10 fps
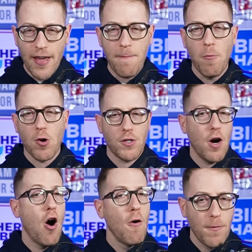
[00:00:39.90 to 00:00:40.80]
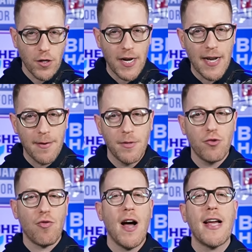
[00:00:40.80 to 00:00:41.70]
They've worked
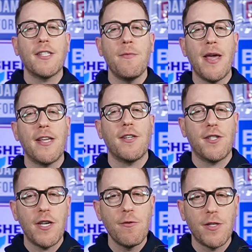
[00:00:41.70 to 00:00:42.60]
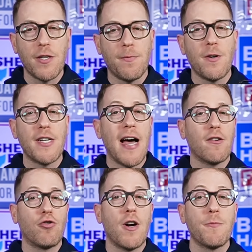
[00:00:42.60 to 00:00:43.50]
overtime trying to make excuses for
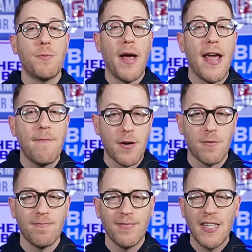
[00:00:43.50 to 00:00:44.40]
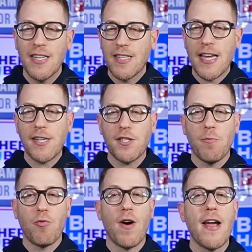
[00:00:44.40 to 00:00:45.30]
Donald Trump's behavior. Thanks
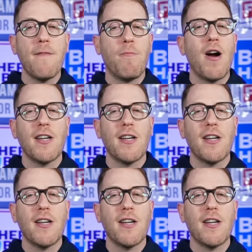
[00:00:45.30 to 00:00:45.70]
to brave